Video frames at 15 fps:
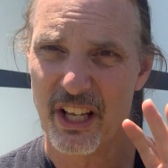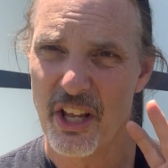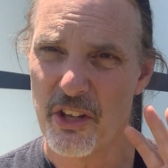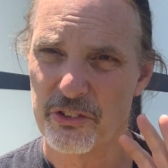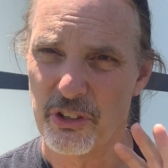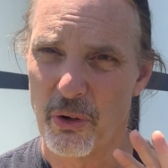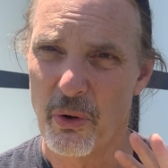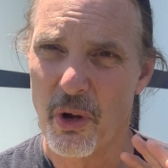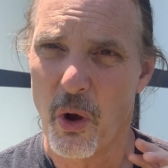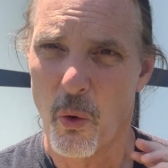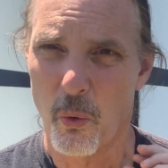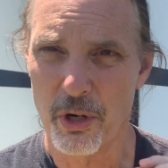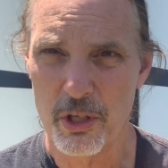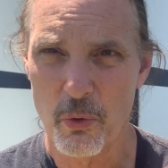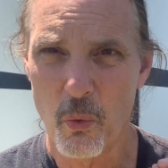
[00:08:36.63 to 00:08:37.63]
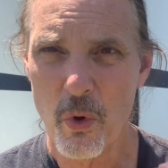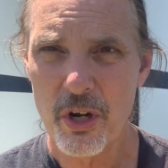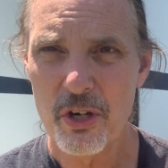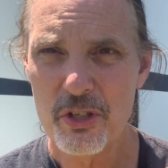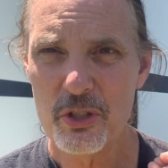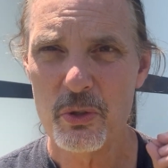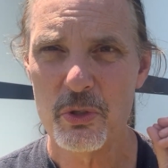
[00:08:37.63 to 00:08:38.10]
So what you want to
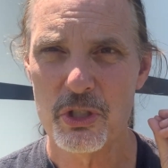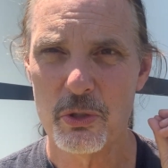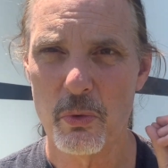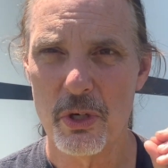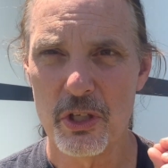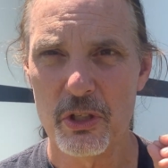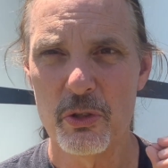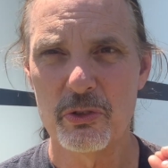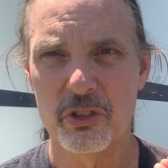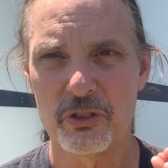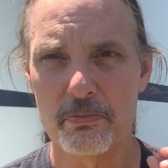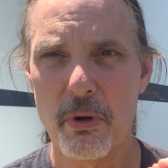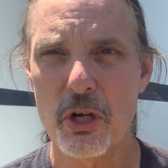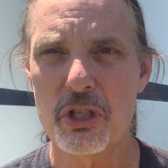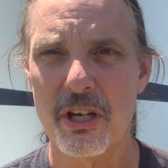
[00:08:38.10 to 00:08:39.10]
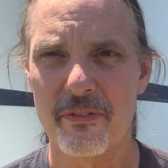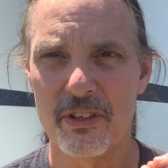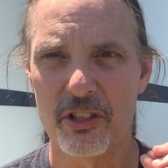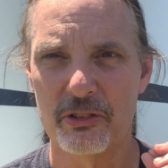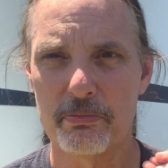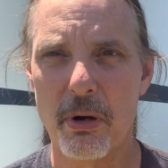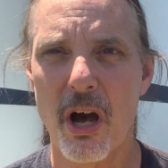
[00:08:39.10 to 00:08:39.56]
do is you want to use as much of it
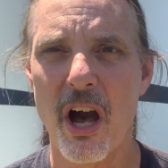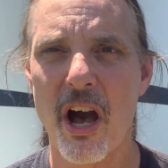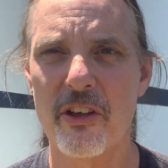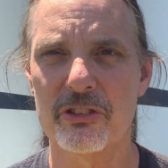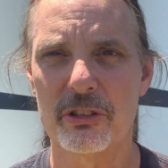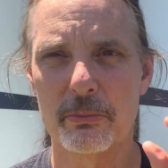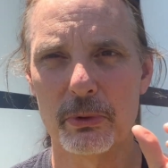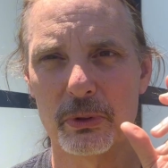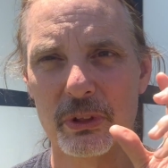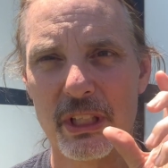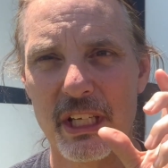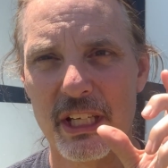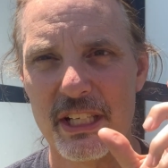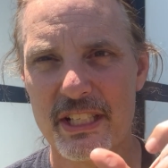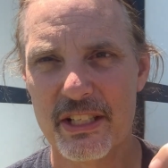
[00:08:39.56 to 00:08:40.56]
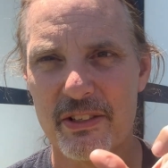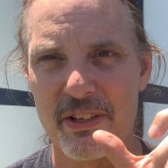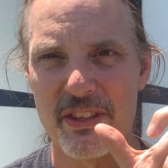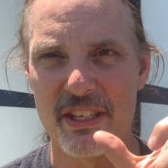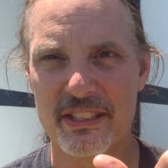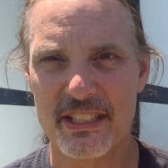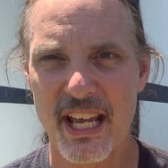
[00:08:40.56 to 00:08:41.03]
as possible during
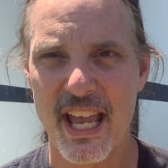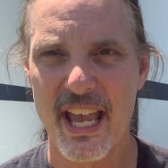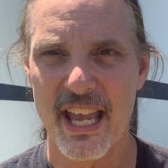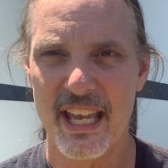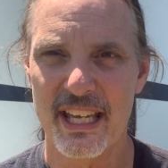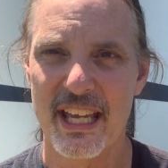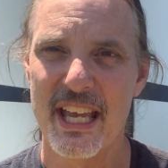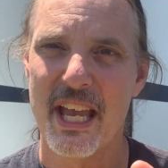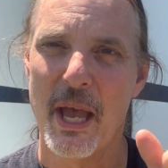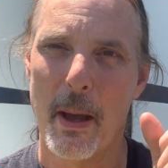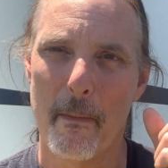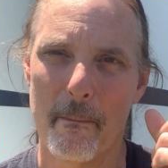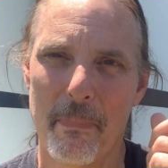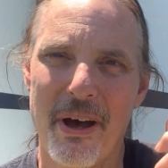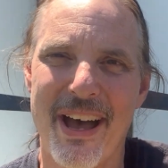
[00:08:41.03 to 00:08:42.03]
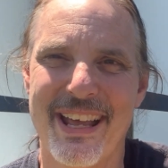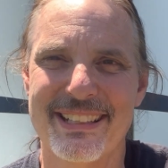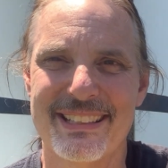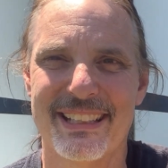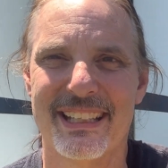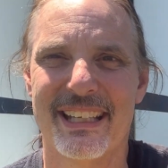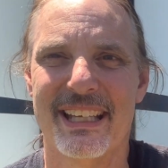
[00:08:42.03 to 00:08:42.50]
the day, but
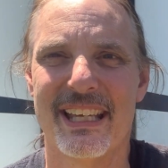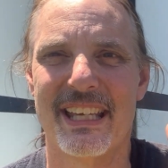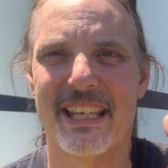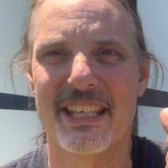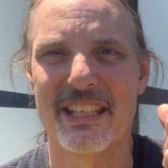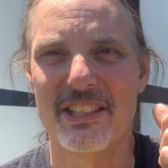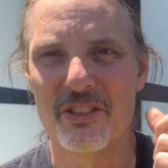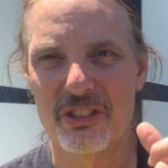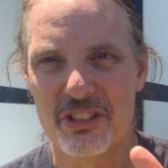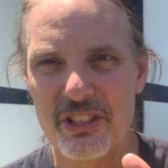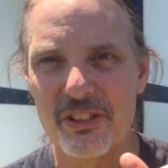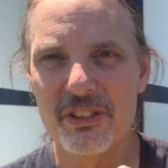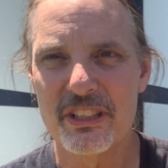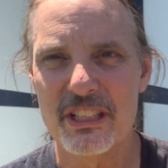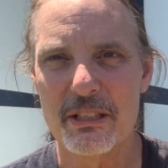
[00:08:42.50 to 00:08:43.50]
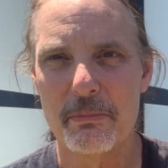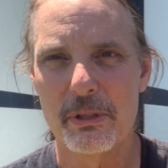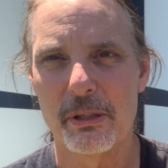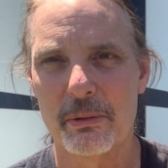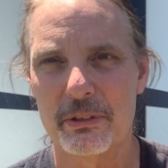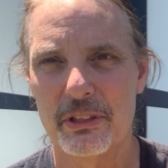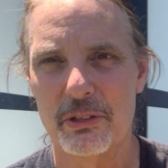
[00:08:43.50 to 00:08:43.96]
you still need to be
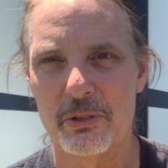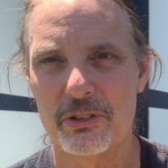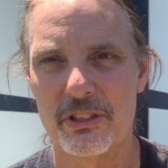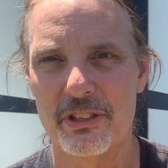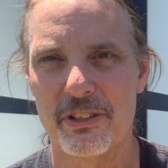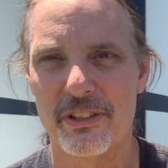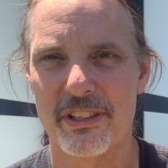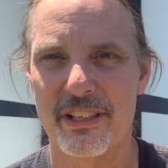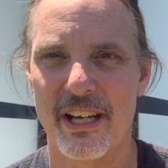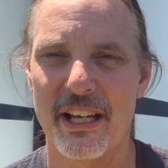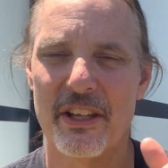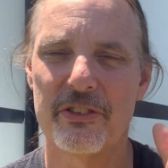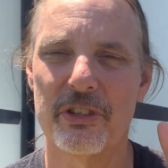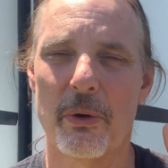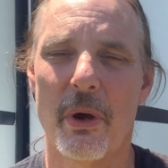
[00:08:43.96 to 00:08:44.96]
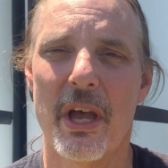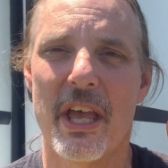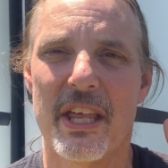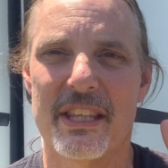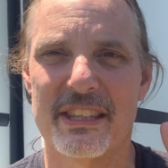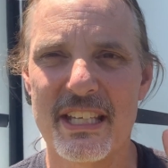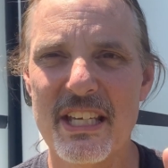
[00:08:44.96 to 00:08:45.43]
able to use it during the night. So
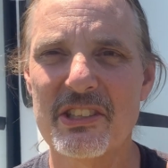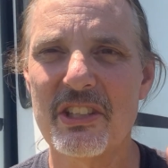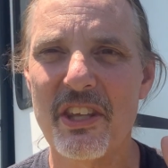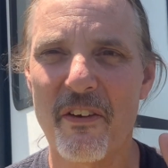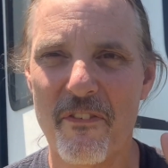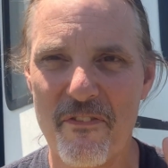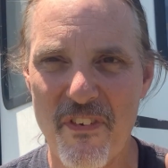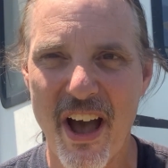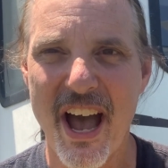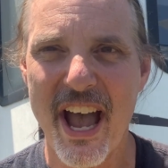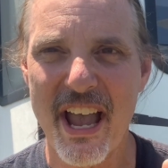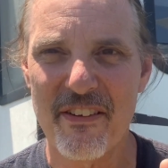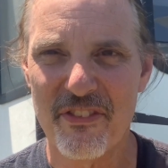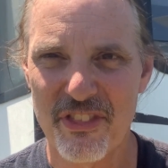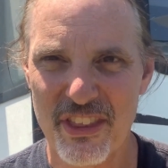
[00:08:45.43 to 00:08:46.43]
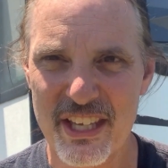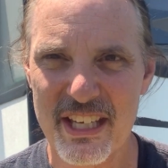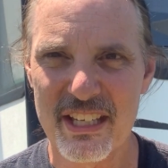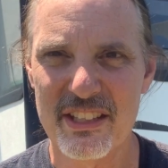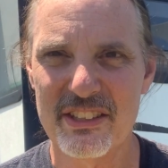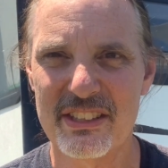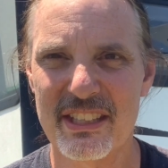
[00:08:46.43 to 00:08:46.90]
these are the five
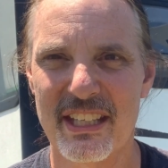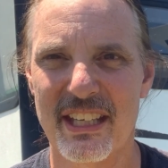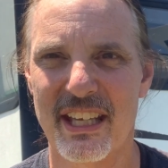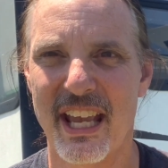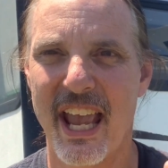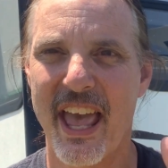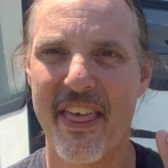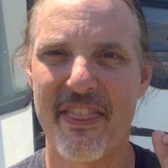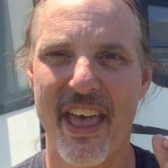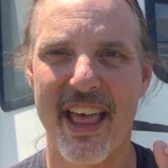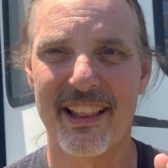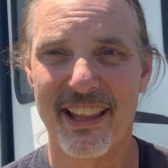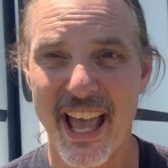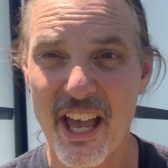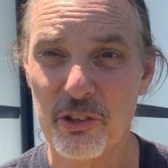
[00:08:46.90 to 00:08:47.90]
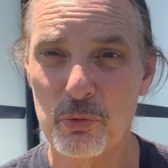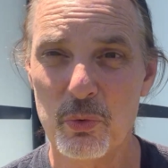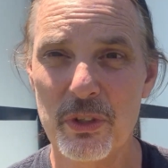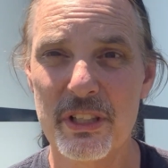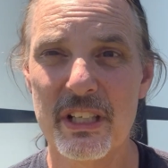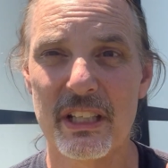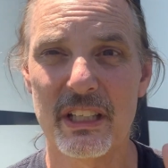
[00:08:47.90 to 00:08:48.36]
things and that last
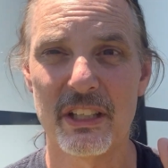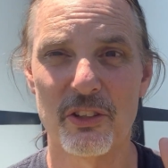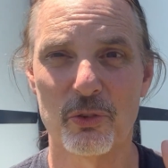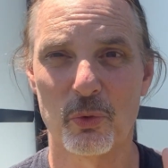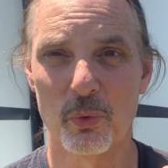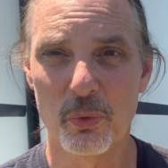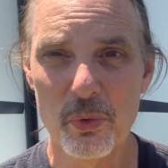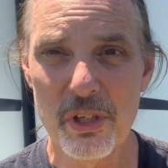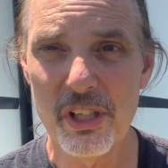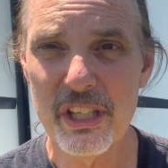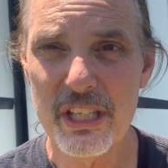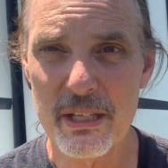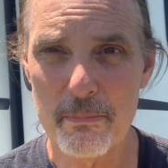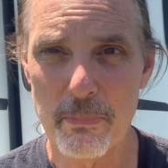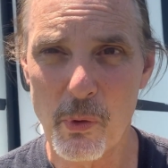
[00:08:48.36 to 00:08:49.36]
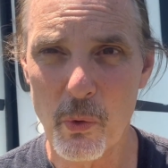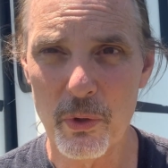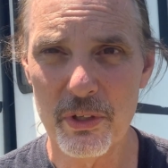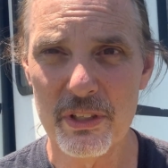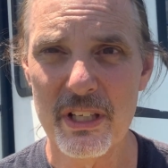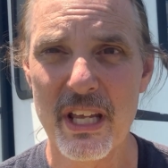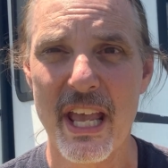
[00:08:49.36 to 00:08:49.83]
one is really
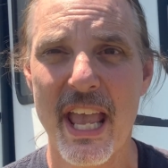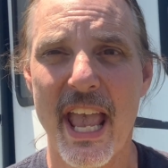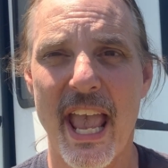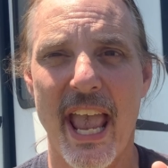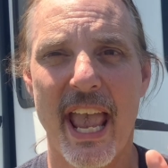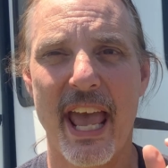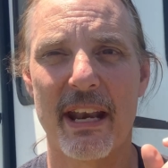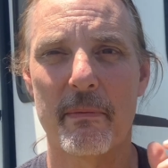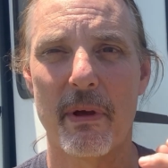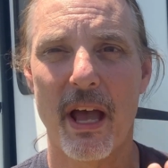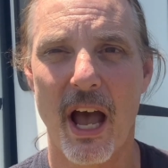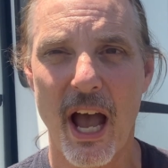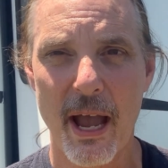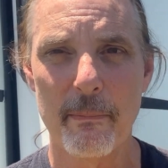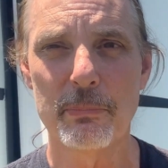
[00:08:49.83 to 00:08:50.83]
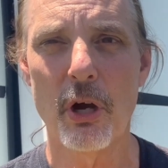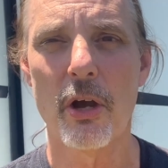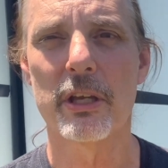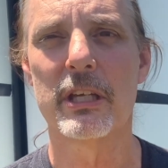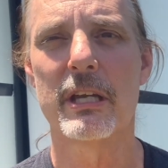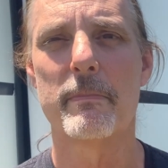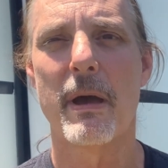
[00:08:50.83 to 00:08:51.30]
important. And I'm
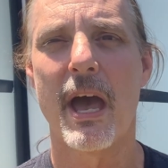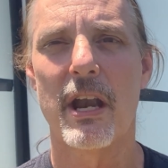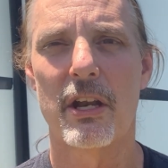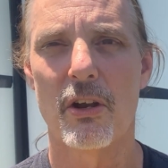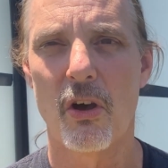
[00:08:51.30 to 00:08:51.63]
talking about an